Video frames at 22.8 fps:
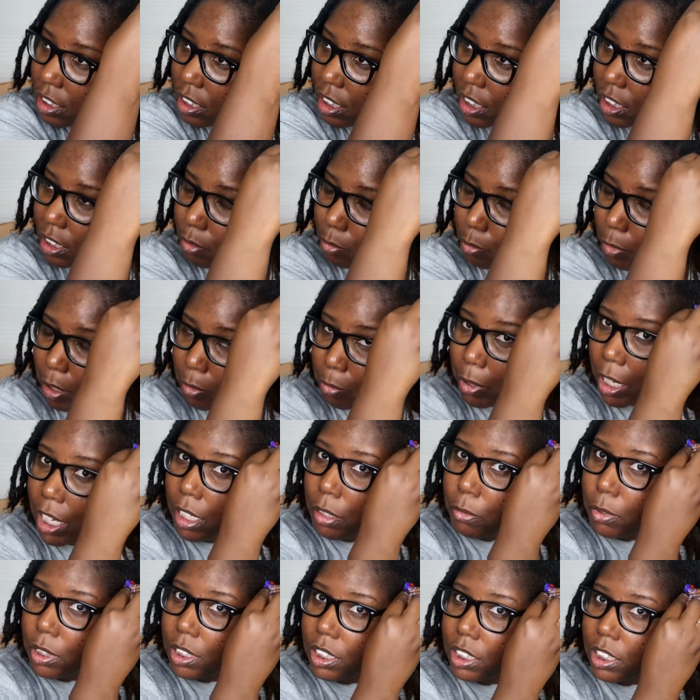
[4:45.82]
take my
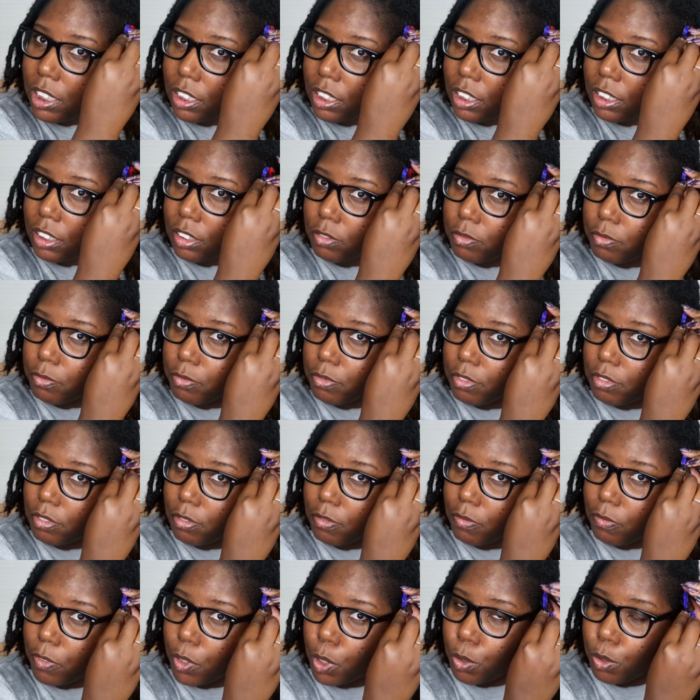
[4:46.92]
pipe cleaner,
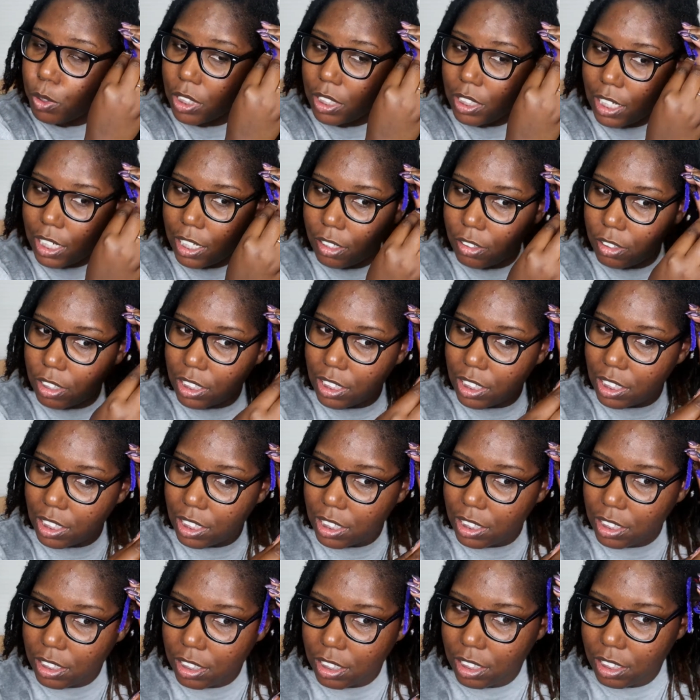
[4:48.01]
fold it down
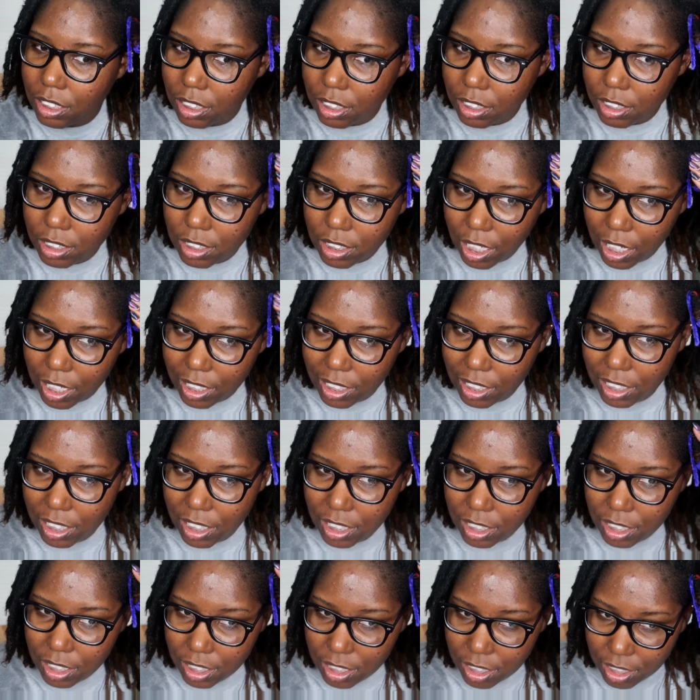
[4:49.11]
again, tighten
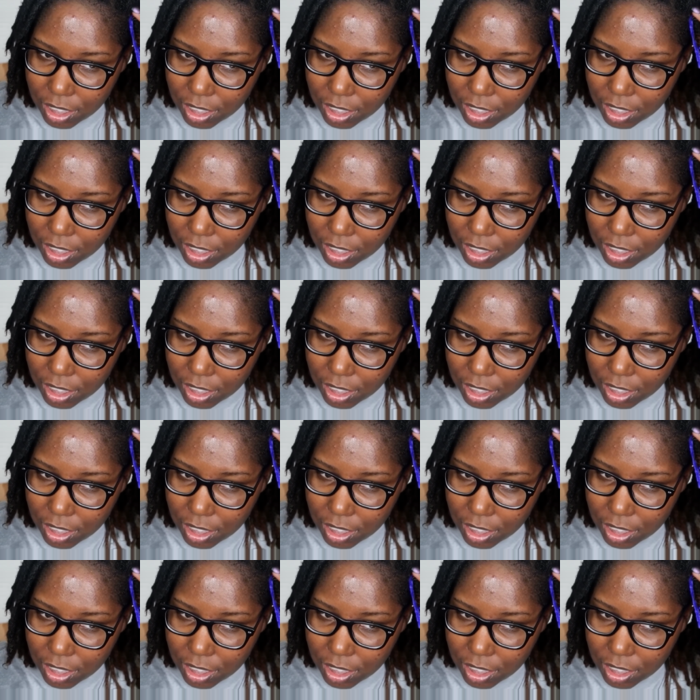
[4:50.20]
it,